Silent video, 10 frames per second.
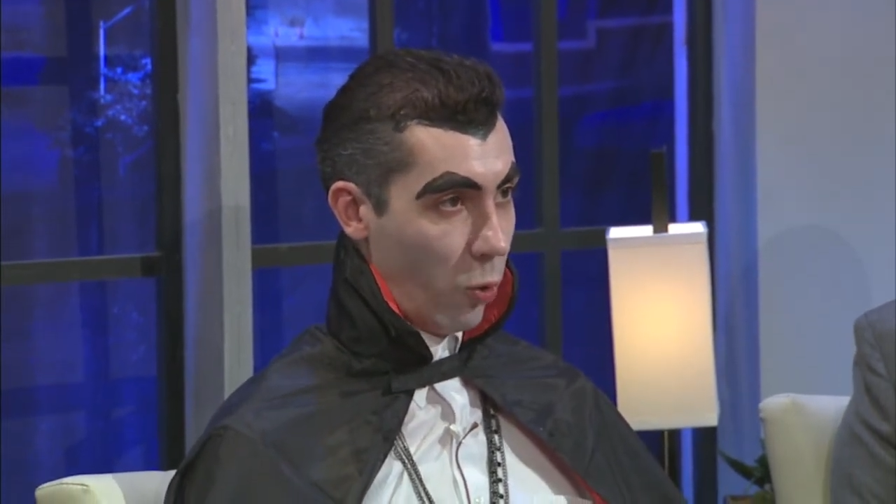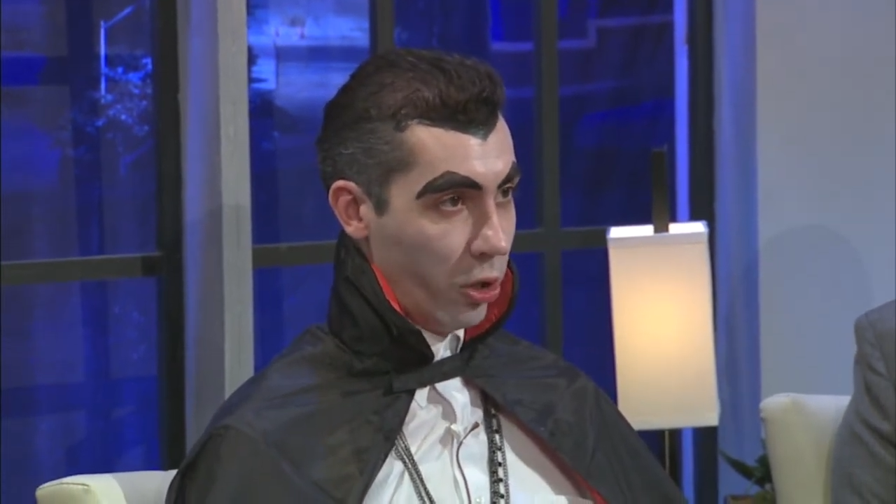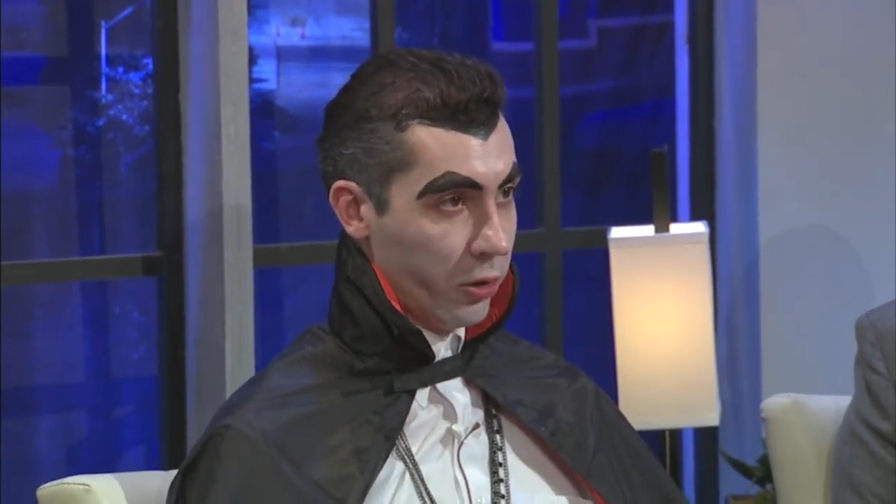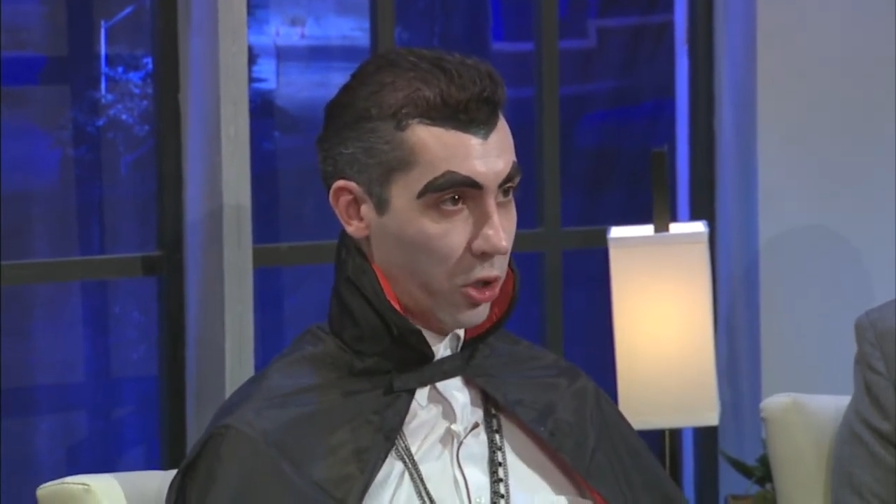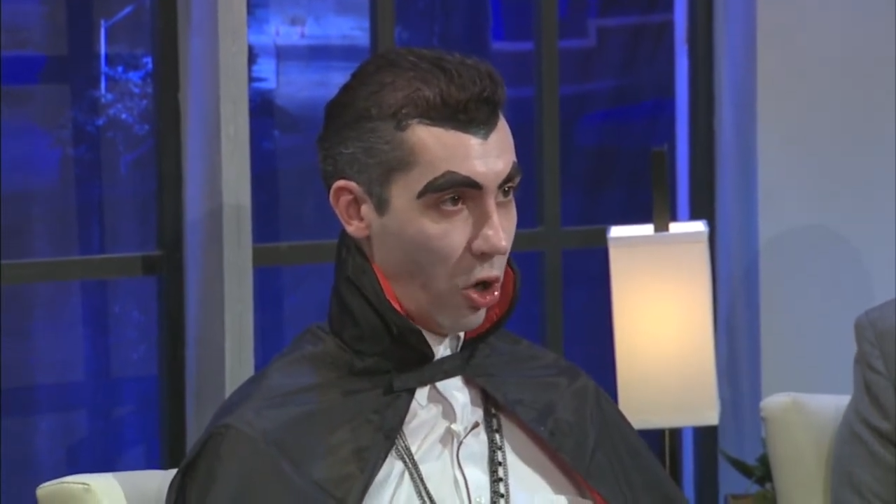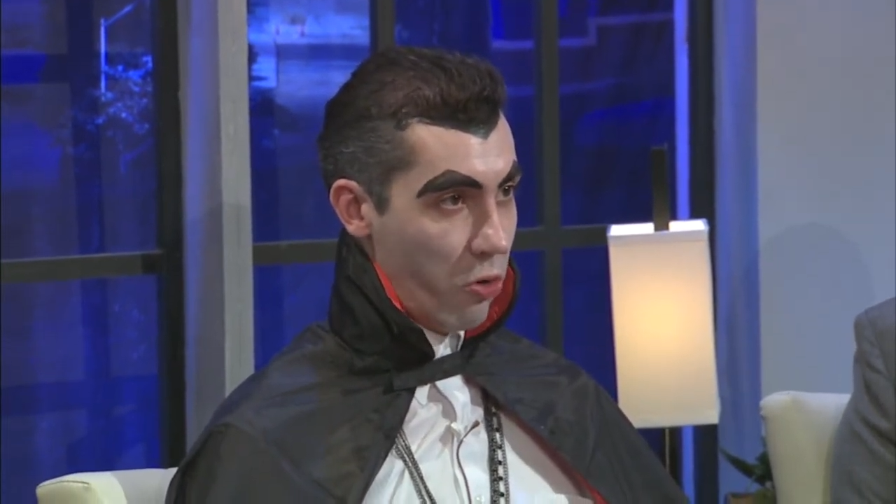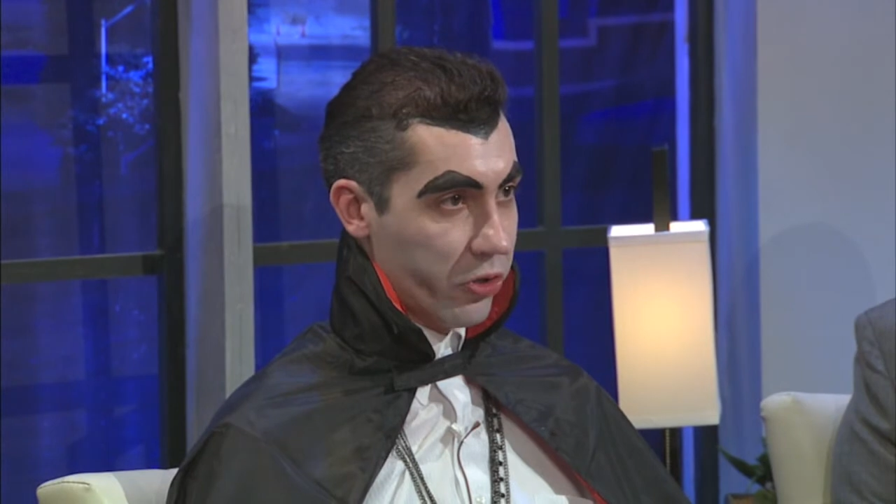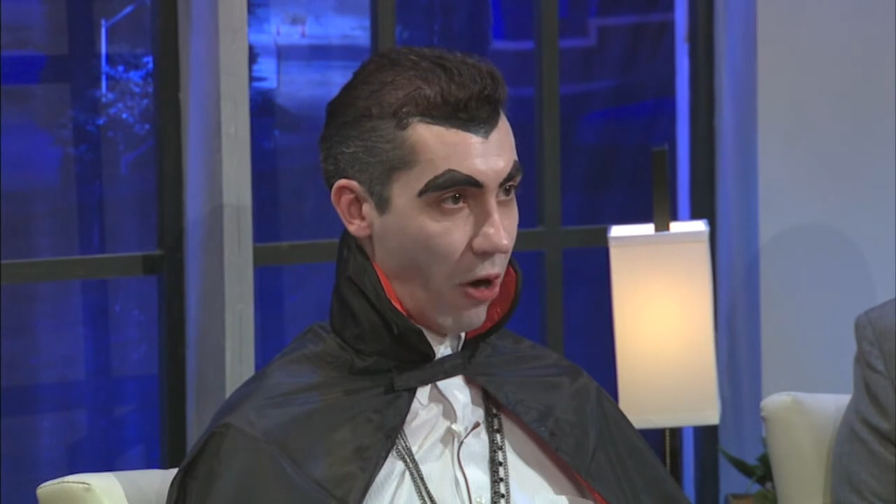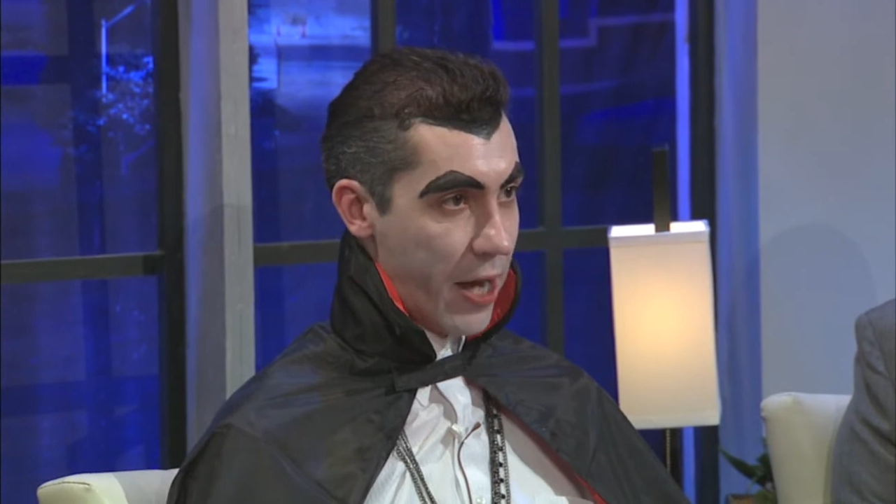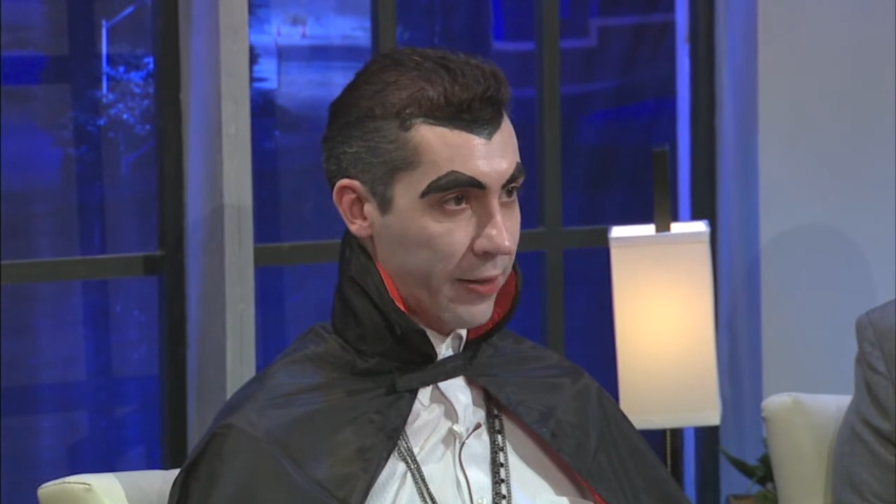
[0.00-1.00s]
woolen
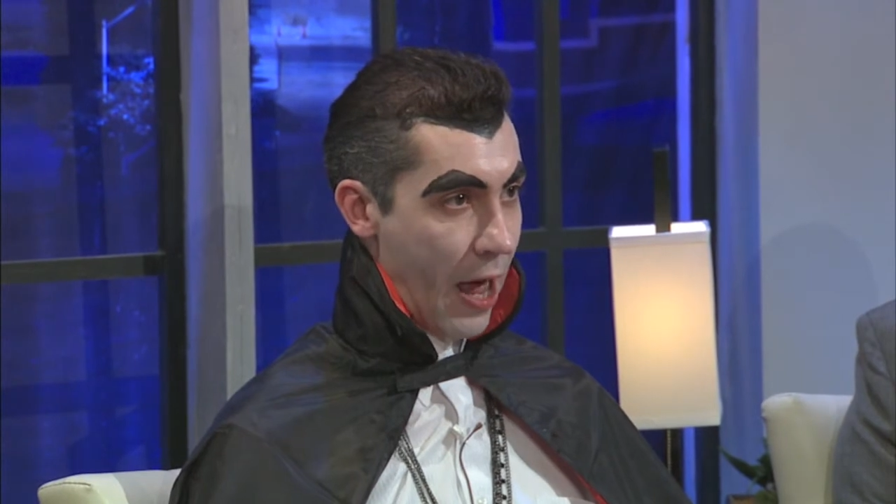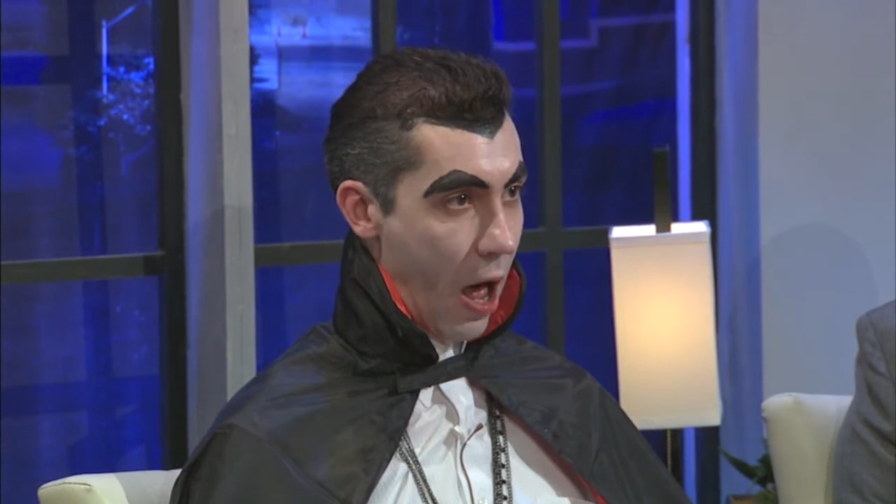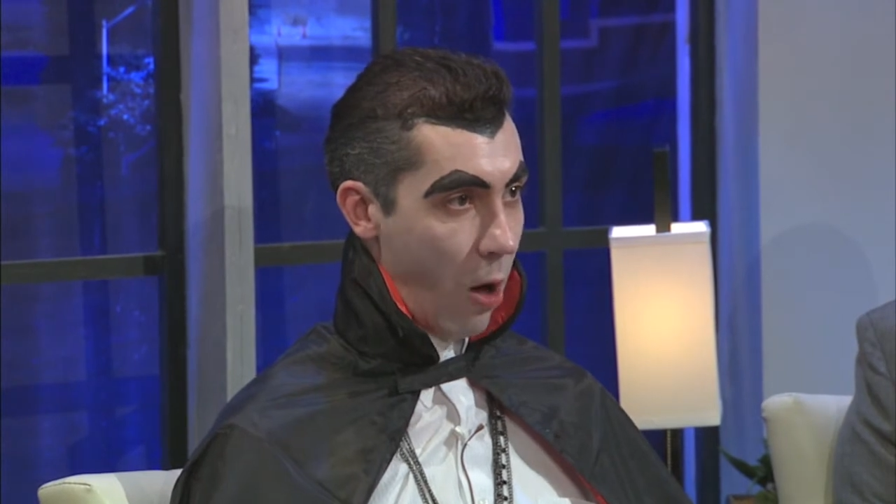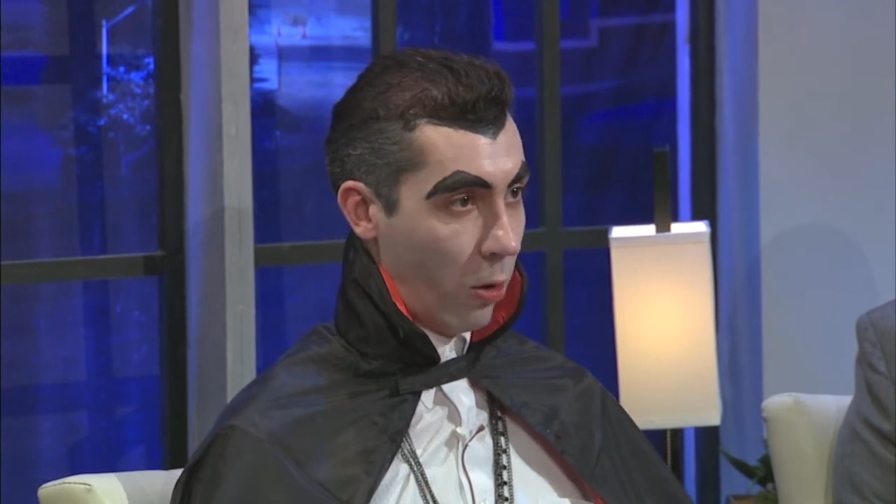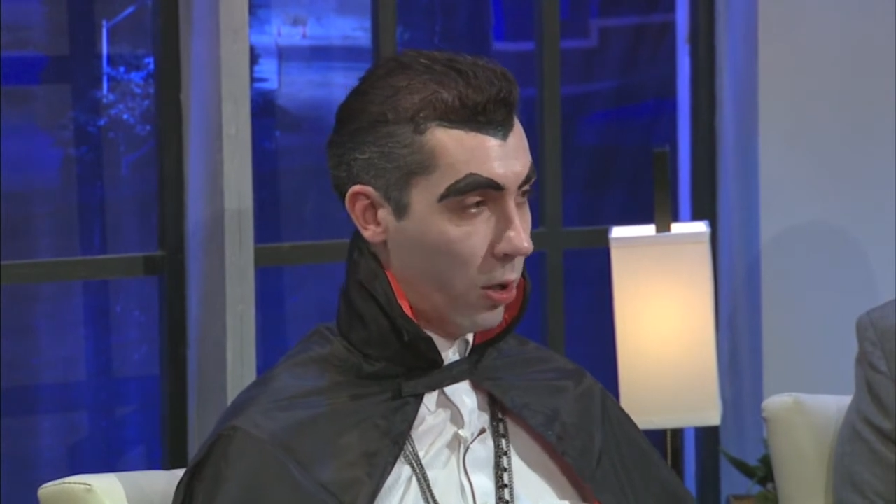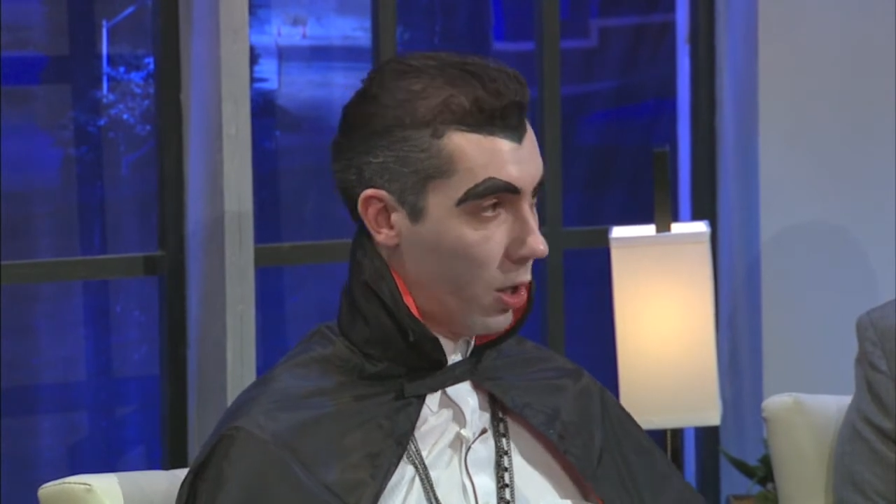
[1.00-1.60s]
clothes right now.